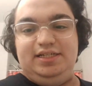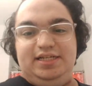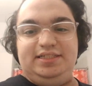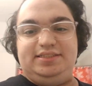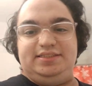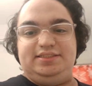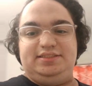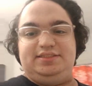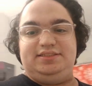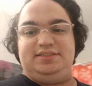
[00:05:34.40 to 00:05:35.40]

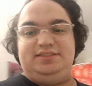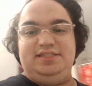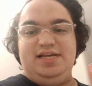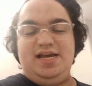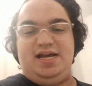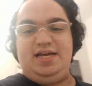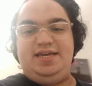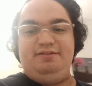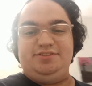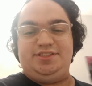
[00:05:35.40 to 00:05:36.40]
It's... Yeah,
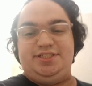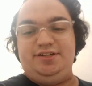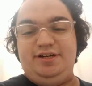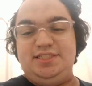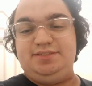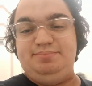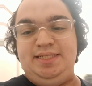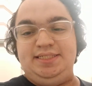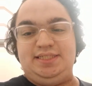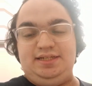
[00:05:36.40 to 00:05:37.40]
he was cute as a
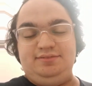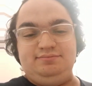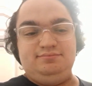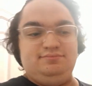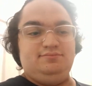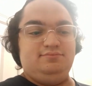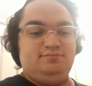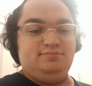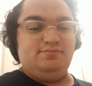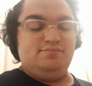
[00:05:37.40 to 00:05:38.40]
beast.
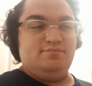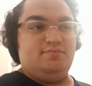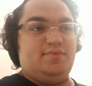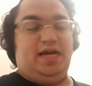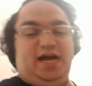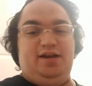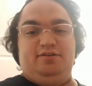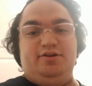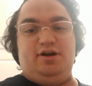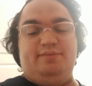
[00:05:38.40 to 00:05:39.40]
I
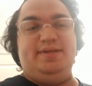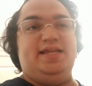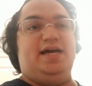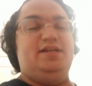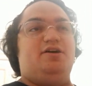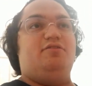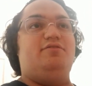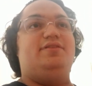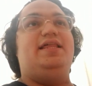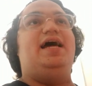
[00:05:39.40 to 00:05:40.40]
don't know. I mean, I
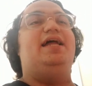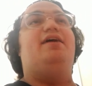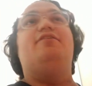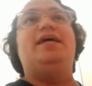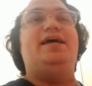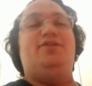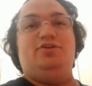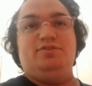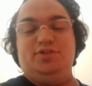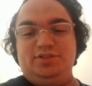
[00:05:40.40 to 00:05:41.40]
know that... Okay, I
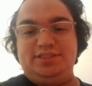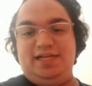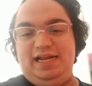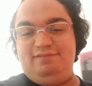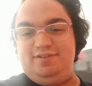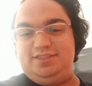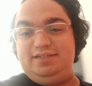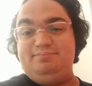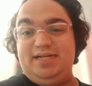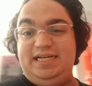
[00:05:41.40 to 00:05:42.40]
know looks are
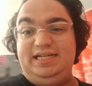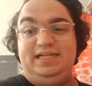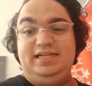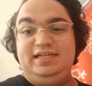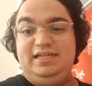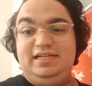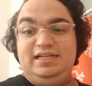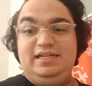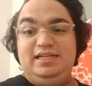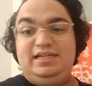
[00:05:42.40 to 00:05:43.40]
everything, but...
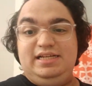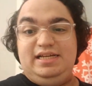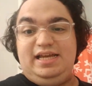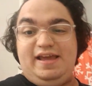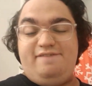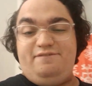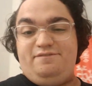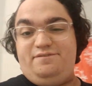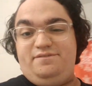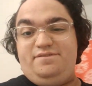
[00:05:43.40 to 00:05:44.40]

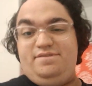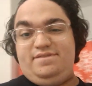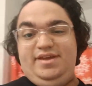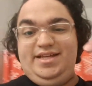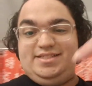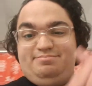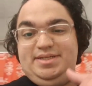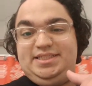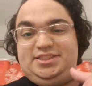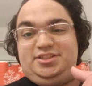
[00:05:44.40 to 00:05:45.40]
If he's a
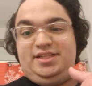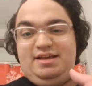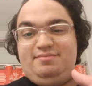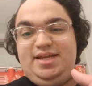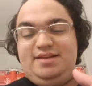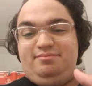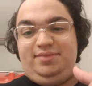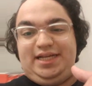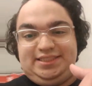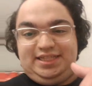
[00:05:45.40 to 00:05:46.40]
beast, shouldn't that make him
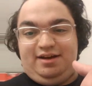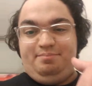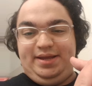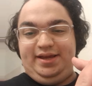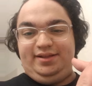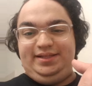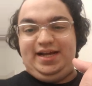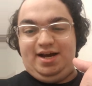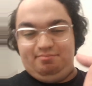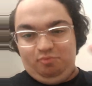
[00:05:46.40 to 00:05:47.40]
less appealing,
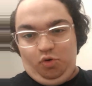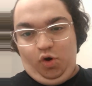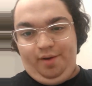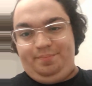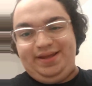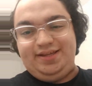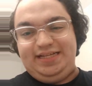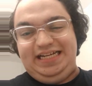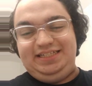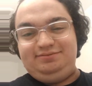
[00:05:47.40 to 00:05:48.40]
not more
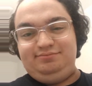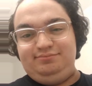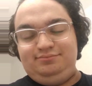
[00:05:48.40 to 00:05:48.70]
appealing?